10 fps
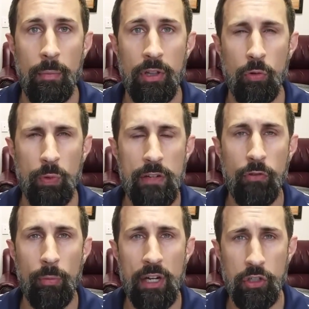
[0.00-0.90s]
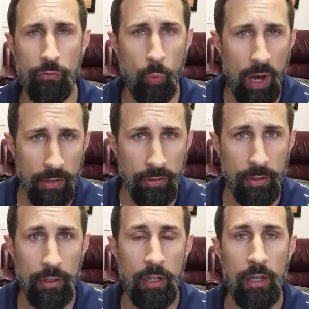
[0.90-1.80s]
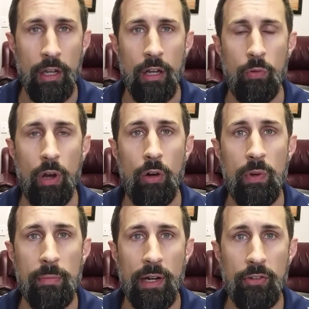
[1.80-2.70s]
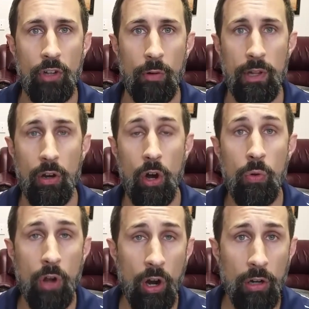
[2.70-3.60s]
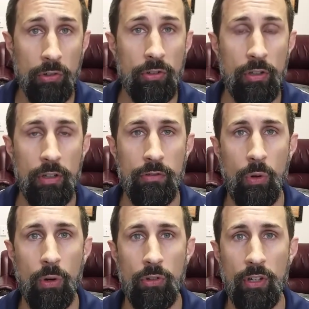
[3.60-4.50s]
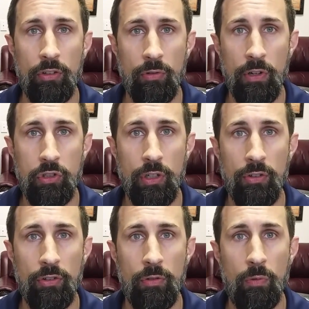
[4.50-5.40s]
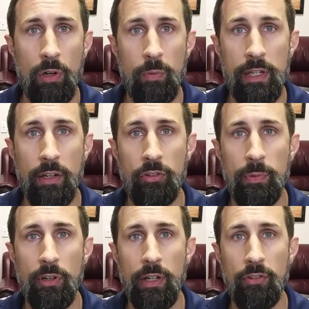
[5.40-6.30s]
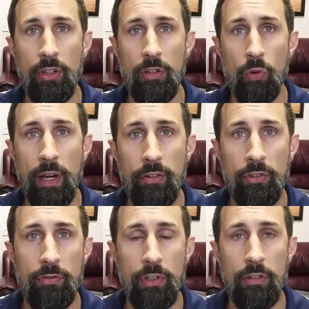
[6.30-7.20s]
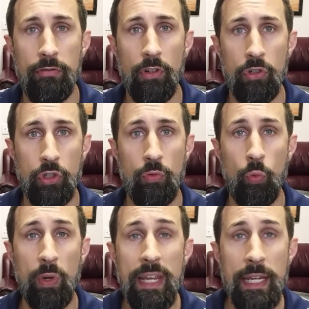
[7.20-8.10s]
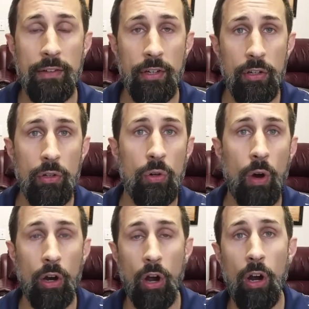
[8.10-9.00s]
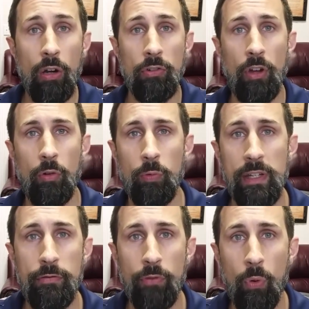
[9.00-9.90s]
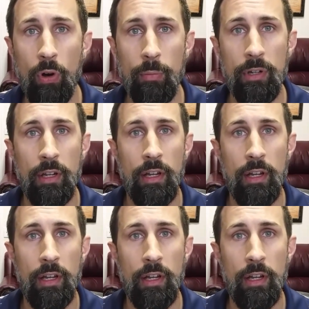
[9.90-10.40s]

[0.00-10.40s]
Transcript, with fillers: But the reformation of what? Well, we might start with our own hearts, of course, as Christians. When we experience the grace of conversion, we too, our hearts are reformed